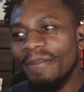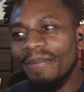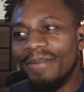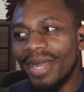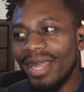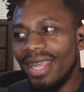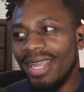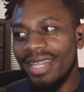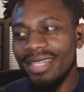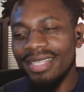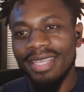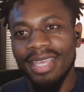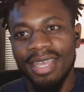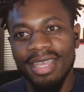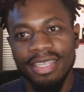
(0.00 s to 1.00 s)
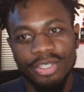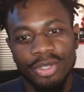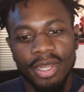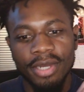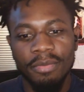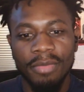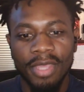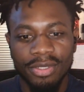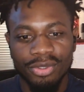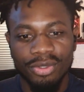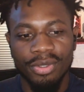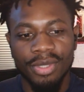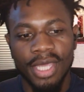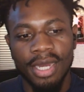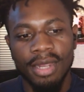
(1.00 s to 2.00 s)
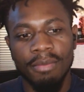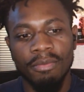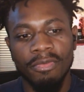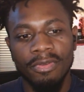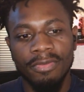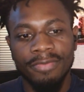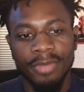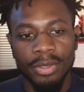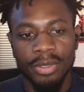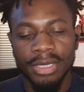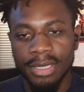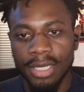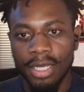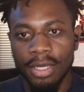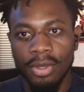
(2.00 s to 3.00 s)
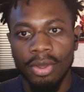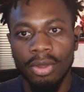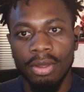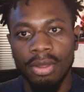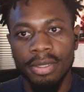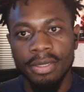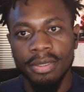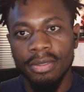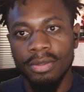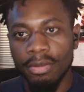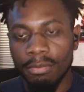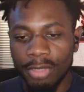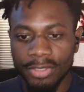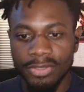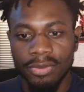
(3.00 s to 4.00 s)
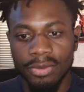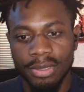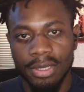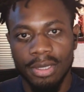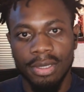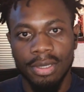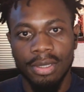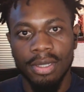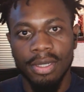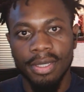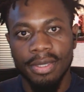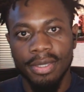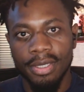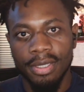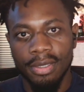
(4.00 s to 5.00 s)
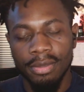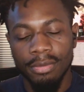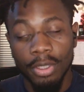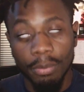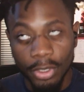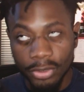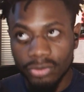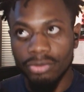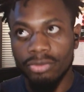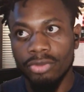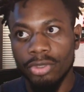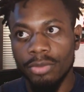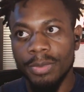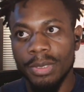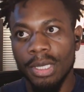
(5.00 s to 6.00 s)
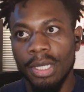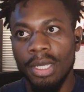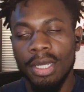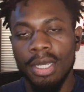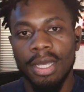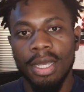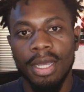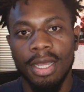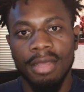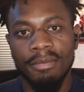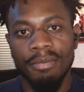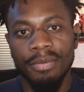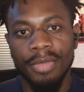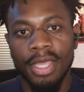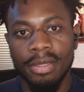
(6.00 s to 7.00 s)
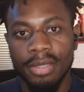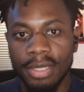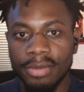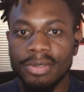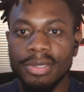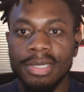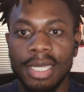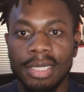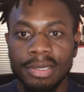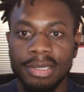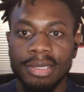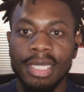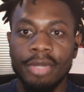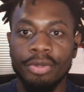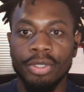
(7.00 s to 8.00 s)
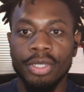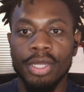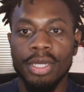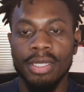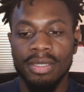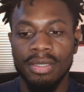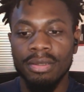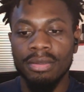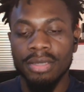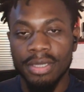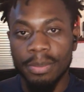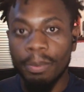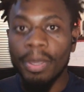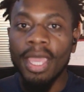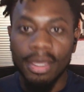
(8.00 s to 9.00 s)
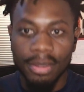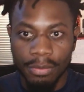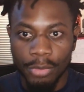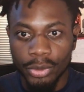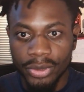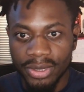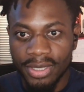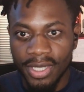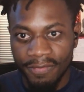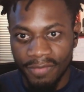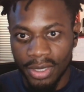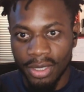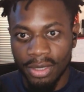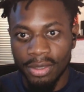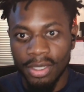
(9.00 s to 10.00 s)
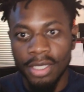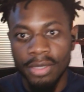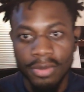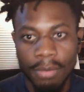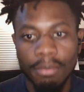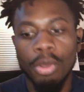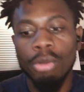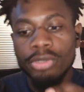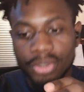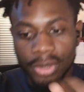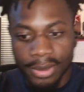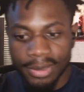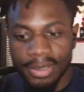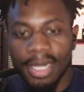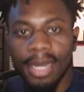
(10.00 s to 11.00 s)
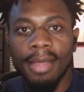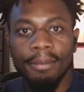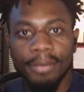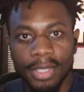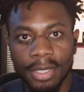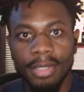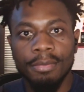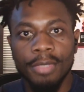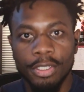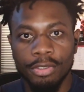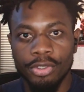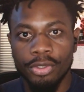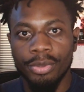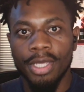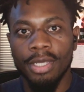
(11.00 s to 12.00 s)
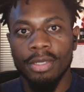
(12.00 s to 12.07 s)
But yeah, I try to make sure that I'm focusing on the muscles and the muscle groups, and the exercises that are gonna pay the most dividend in the motions that I'm gonna be doing.